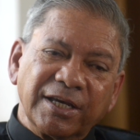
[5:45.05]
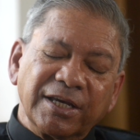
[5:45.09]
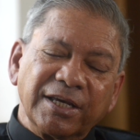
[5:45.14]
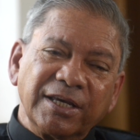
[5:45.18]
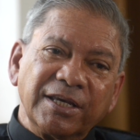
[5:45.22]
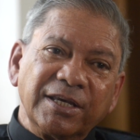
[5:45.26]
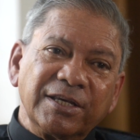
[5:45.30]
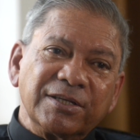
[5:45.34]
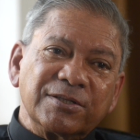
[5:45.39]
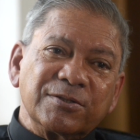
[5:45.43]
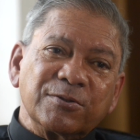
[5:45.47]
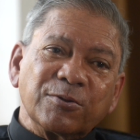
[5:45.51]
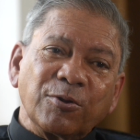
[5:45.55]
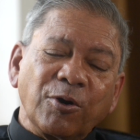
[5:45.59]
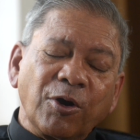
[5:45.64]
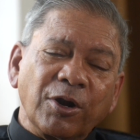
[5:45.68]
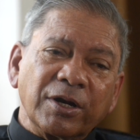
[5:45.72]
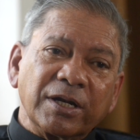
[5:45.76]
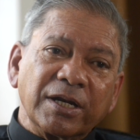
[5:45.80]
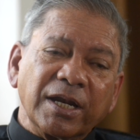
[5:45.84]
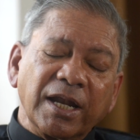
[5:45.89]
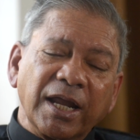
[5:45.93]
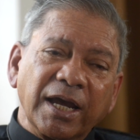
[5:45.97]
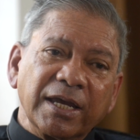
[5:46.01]
is
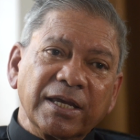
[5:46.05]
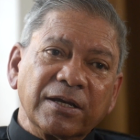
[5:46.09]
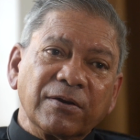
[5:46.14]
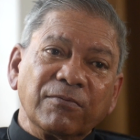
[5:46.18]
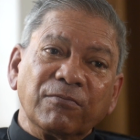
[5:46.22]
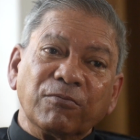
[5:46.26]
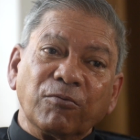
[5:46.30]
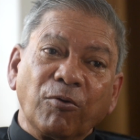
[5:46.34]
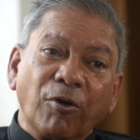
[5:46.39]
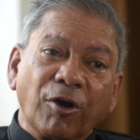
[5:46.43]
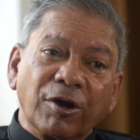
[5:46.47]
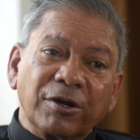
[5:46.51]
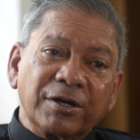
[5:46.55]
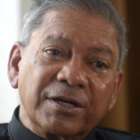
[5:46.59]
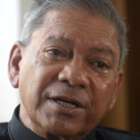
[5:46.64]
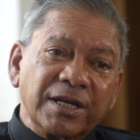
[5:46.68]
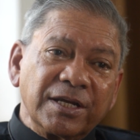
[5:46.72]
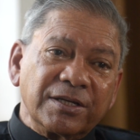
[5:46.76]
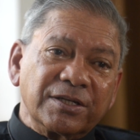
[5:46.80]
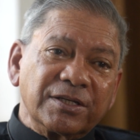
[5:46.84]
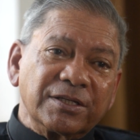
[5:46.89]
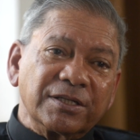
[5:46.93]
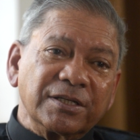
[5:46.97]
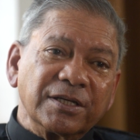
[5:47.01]
not like
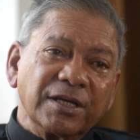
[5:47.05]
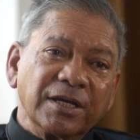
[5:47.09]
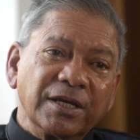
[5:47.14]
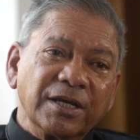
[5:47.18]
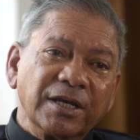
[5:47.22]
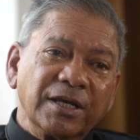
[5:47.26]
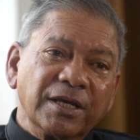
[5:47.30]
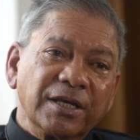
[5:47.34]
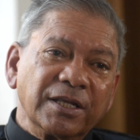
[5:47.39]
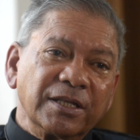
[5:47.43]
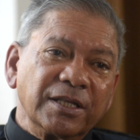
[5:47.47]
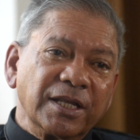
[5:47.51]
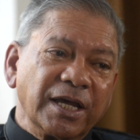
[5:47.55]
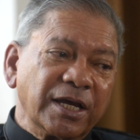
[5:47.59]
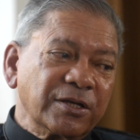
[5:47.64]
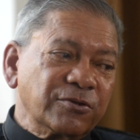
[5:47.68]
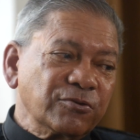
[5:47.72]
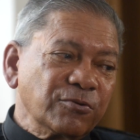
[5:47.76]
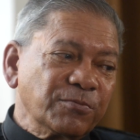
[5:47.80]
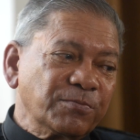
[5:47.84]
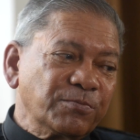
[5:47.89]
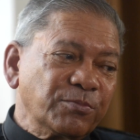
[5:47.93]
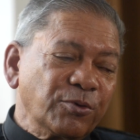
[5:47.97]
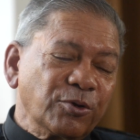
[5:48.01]
varnish that
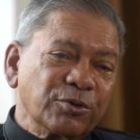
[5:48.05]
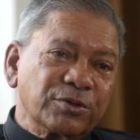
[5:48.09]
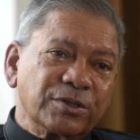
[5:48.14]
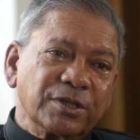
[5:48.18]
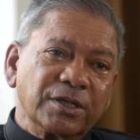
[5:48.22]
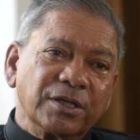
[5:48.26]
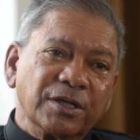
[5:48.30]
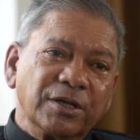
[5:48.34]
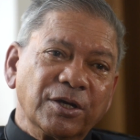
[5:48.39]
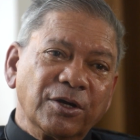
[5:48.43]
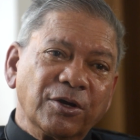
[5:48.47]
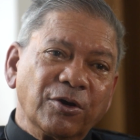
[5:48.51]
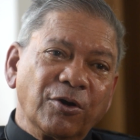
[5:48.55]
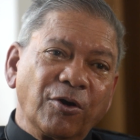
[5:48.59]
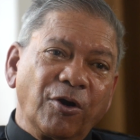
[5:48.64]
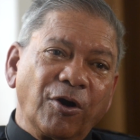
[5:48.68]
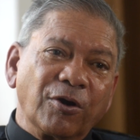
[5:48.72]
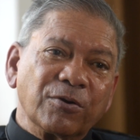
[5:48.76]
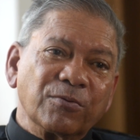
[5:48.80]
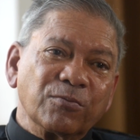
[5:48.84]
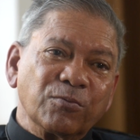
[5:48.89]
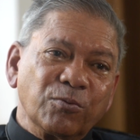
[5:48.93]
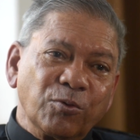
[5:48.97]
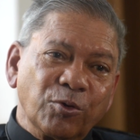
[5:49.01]
you put
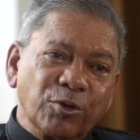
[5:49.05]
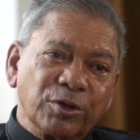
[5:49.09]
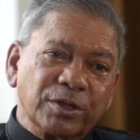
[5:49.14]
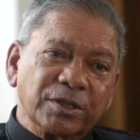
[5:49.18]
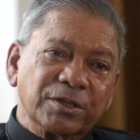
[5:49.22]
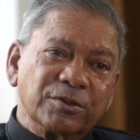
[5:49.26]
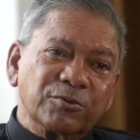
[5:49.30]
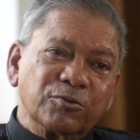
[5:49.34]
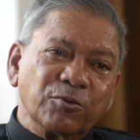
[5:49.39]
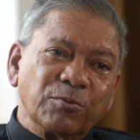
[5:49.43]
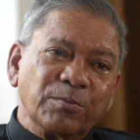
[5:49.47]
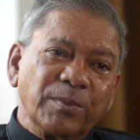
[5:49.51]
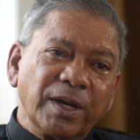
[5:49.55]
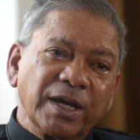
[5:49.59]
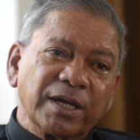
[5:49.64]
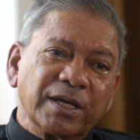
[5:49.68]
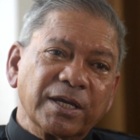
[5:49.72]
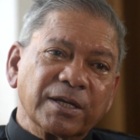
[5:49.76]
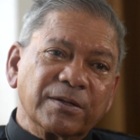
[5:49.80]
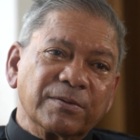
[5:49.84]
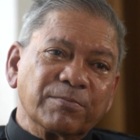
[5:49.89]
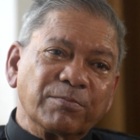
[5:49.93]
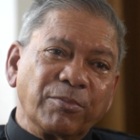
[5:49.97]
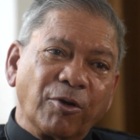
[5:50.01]
on wood to make
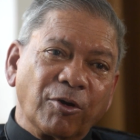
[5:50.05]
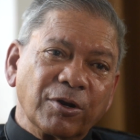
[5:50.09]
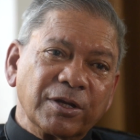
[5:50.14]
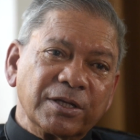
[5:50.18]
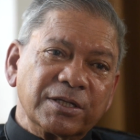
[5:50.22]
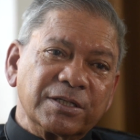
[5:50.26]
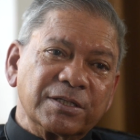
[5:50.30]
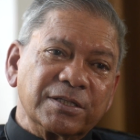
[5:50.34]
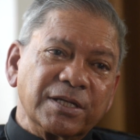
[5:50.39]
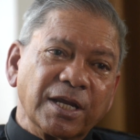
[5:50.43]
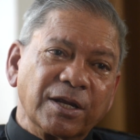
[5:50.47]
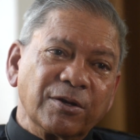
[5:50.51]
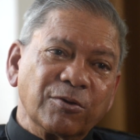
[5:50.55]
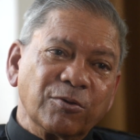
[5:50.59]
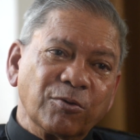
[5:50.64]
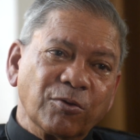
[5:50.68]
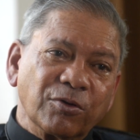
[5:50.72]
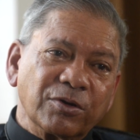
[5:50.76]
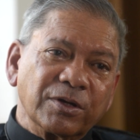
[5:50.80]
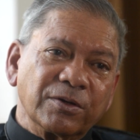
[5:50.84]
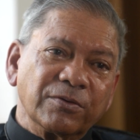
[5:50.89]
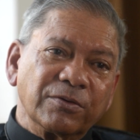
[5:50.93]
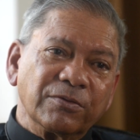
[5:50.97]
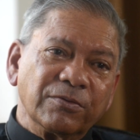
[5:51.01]
it polished and
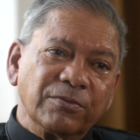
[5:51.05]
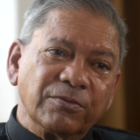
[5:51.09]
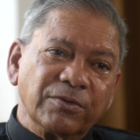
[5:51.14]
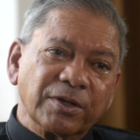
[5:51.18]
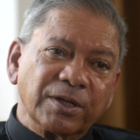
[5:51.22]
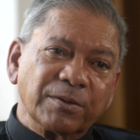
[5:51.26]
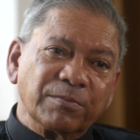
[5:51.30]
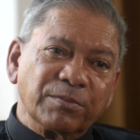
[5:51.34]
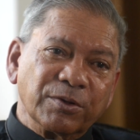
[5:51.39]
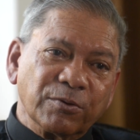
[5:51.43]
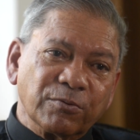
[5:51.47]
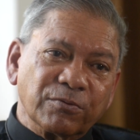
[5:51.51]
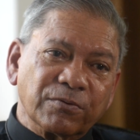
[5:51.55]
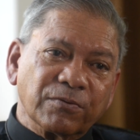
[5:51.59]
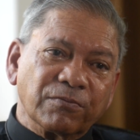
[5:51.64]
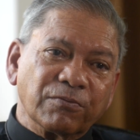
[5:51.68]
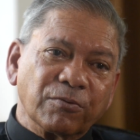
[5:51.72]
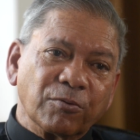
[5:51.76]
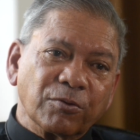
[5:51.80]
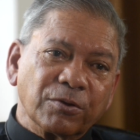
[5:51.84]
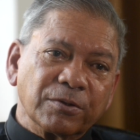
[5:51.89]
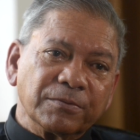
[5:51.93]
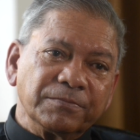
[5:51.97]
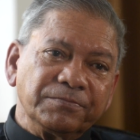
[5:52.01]
look very
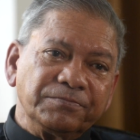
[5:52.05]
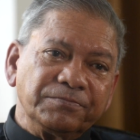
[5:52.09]
beautiful.